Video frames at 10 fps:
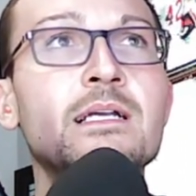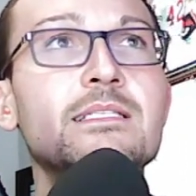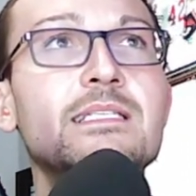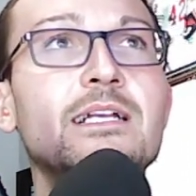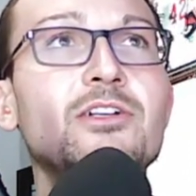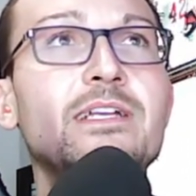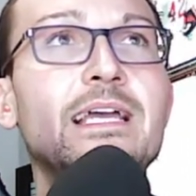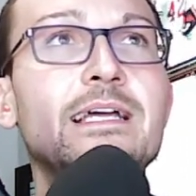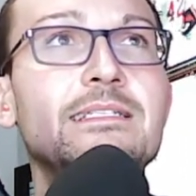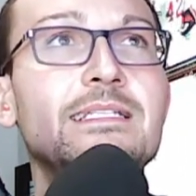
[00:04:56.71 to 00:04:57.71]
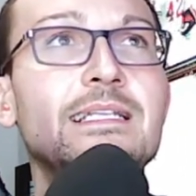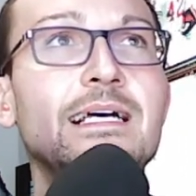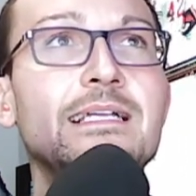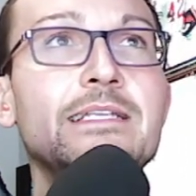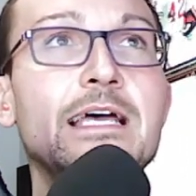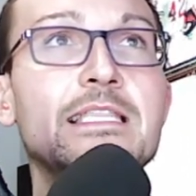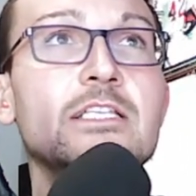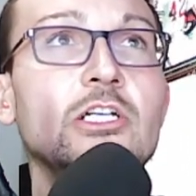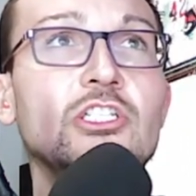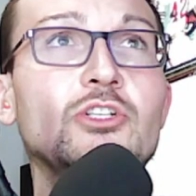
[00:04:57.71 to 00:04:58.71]
Let's take a look at, uh, yeah, the
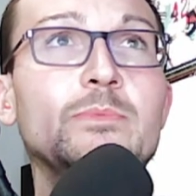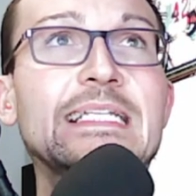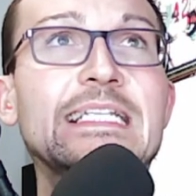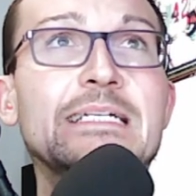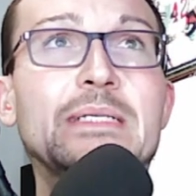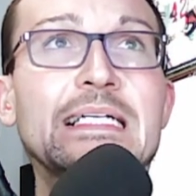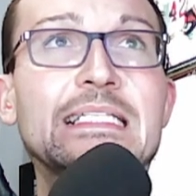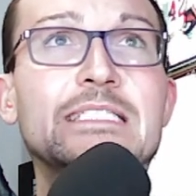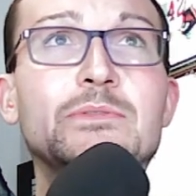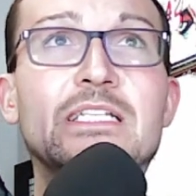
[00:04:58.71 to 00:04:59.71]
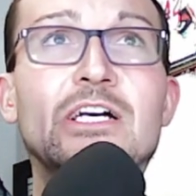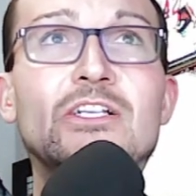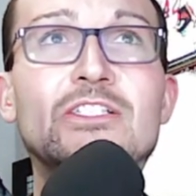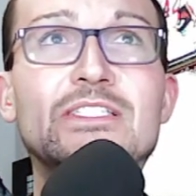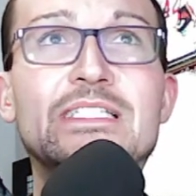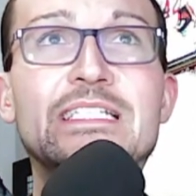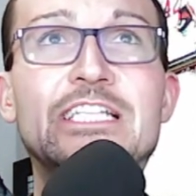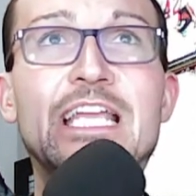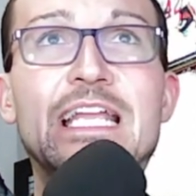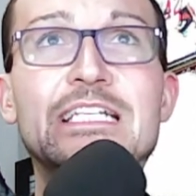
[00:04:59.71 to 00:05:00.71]
social media buzzed with calls to
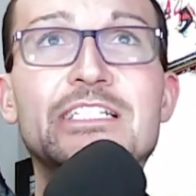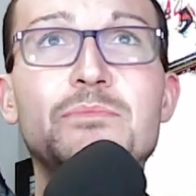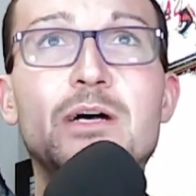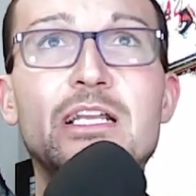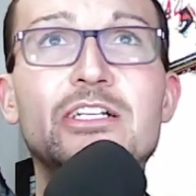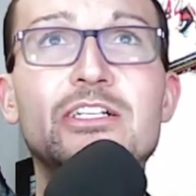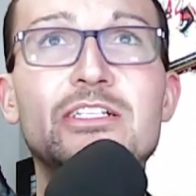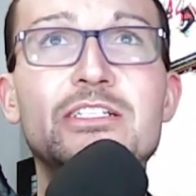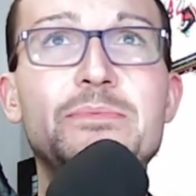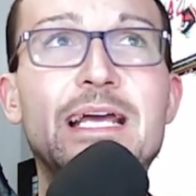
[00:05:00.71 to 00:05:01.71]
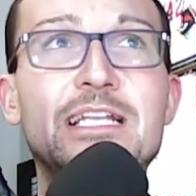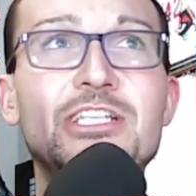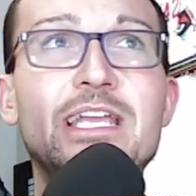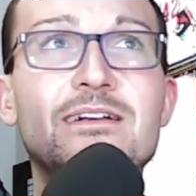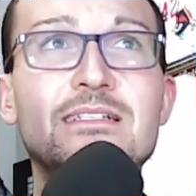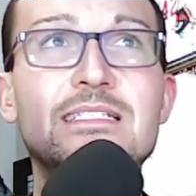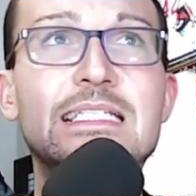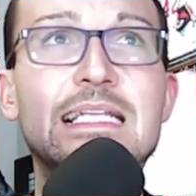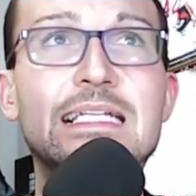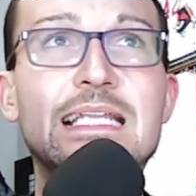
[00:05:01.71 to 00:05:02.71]
change the moniker to match Aaron's
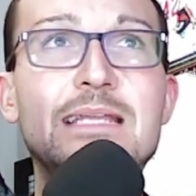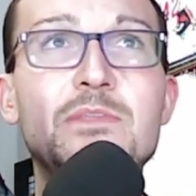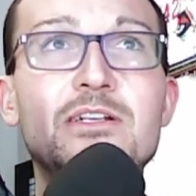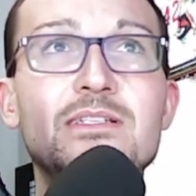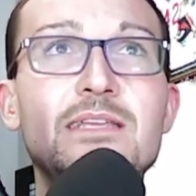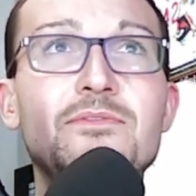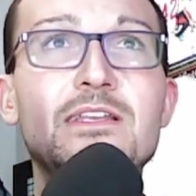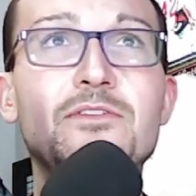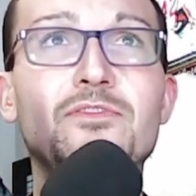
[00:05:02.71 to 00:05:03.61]
nickname. There's even a